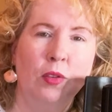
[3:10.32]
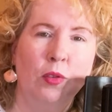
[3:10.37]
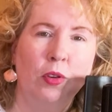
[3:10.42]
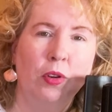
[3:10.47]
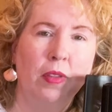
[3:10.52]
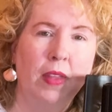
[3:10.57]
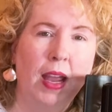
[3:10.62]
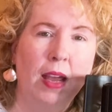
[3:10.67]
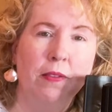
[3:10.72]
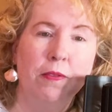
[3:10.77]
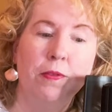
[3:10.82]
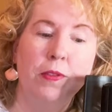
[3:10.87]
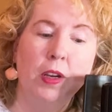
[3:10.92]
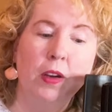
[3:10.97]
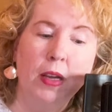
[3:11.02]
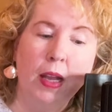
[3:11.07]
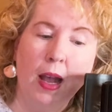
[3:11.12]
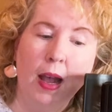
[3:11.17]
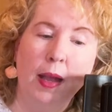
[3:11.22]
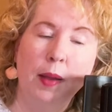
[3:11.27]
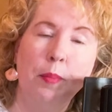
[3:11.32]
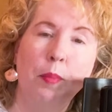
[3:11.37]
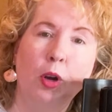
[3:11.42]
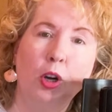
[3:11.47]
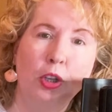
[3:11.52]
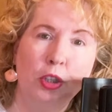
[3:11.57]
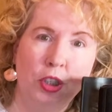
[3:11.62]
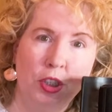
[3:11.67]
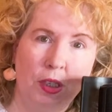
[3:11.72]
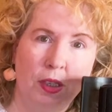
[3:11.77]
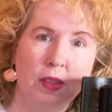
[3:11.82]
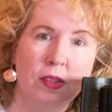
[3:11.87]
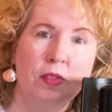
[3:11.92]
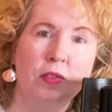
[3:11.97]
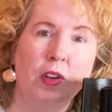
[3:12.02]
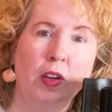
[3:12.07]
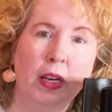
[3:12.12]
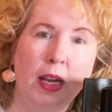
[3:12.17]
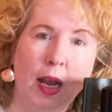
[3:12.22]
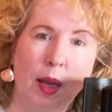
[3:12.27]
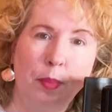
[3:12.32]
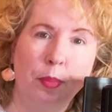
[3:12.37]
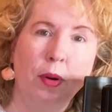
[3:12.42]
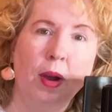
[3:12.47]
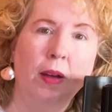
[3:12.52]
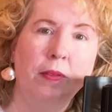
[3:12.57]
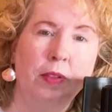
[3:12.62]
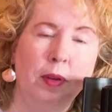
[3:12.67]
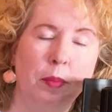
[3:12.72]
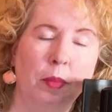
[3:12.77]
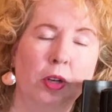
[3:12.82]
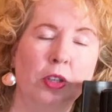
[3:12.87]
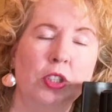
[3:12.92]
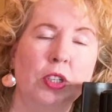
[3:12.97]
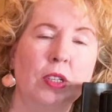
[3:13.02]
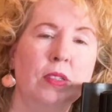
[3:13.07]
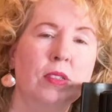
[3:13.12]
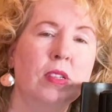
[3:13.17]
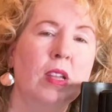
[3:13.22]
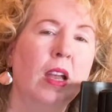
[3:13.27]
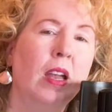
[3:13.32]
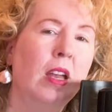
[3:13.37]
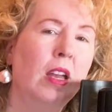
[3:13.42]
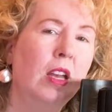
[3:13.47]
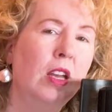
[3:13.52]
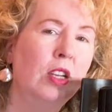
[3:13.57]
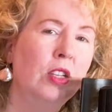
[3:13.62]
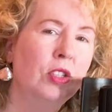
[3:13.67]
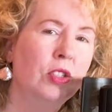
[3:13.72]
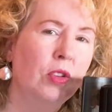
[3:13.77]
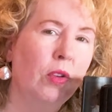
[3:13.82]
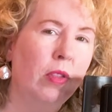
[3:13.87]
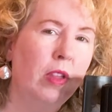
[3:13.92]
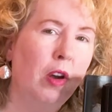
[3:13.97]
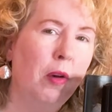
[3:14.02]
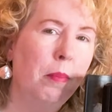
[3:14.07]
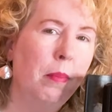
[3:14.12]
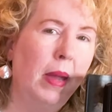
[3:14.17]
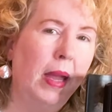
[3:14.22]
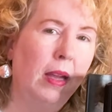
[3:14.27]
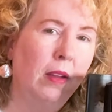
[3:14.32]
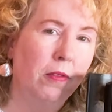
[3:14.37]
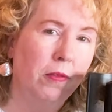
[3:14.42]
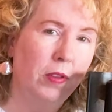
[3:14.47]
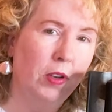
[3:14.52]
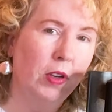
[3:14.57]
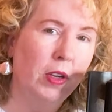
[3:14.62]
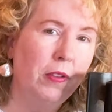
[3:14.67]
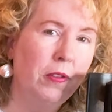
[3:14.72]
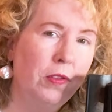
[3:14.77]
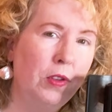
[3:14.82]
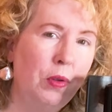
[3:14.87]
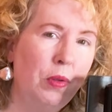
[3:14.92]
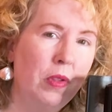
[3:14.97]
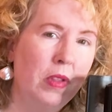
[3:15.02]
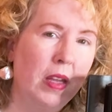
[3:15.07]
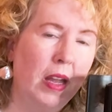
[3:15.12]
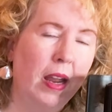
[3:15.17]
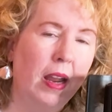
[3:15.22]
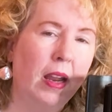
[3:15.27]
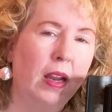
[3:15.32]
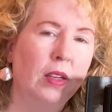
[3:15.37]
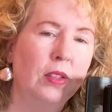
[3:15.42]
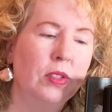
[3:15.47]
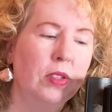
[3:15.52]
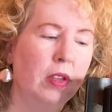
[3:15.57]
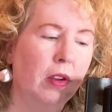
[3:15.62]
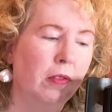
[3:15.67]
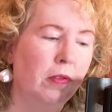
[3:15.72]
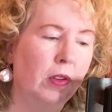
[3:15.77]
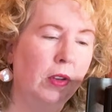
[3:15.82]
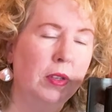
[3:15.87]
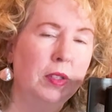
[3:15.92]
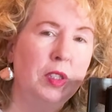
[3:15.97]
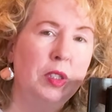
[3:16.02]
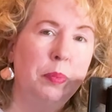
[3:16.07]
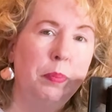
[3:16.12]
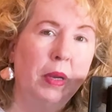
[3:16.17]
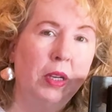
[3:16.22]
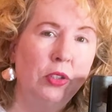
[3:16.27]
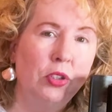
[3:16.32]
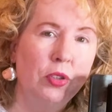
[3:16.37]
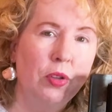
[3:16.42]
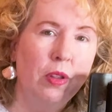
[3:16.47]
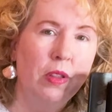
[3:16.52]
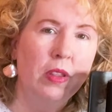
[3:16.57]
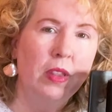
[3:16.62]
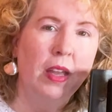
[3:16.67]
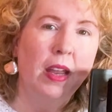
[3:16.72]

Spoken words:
in order they have very high margins, very high profit margins. So they'll make very few things. They're very special